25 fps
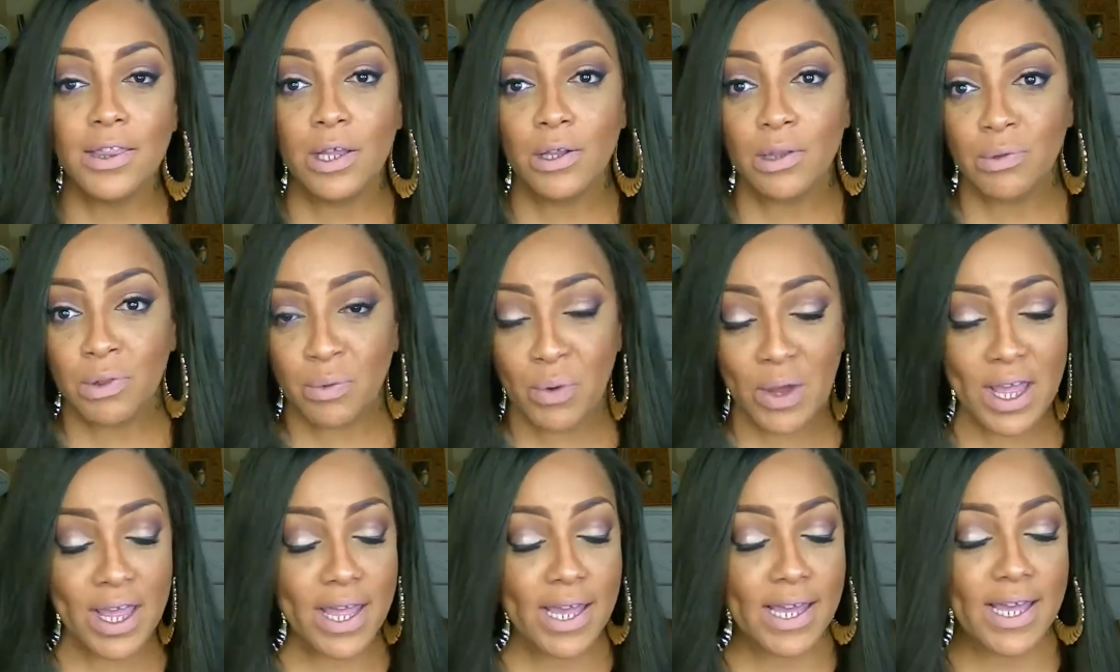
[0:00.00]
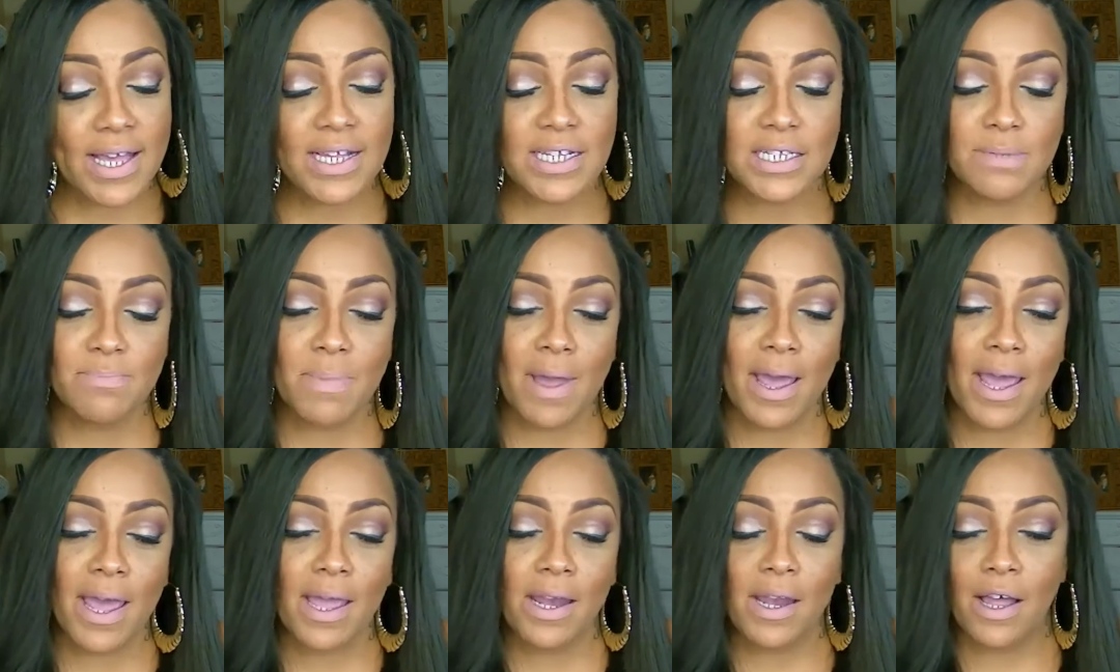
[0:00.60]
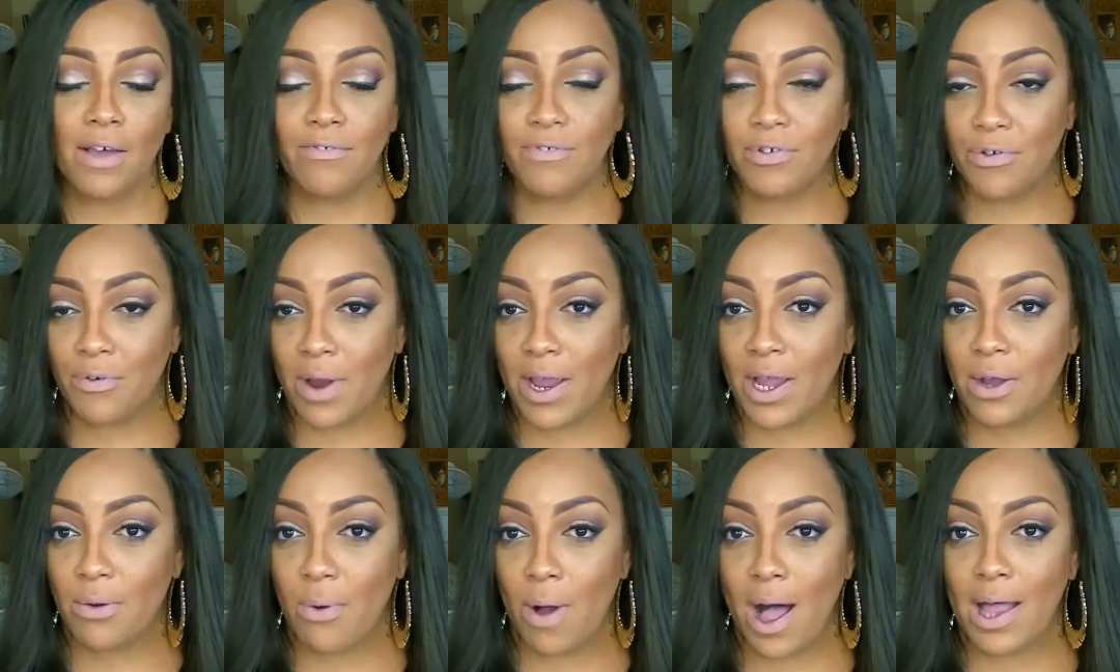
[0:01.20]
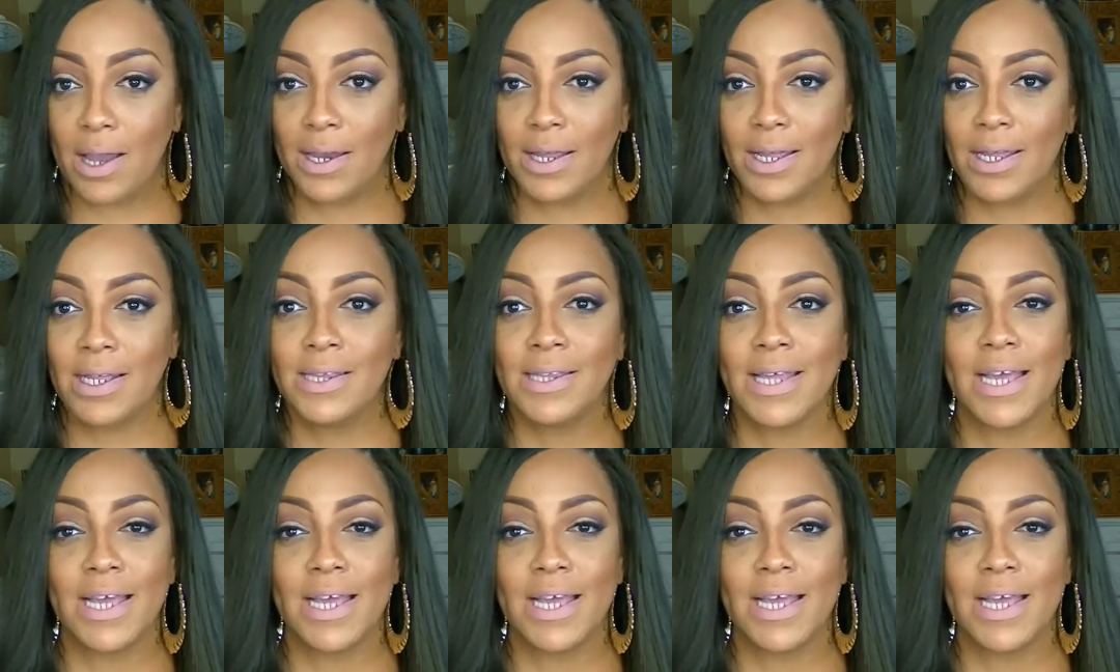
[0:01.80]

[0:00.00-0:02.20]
The wig is made of great quality.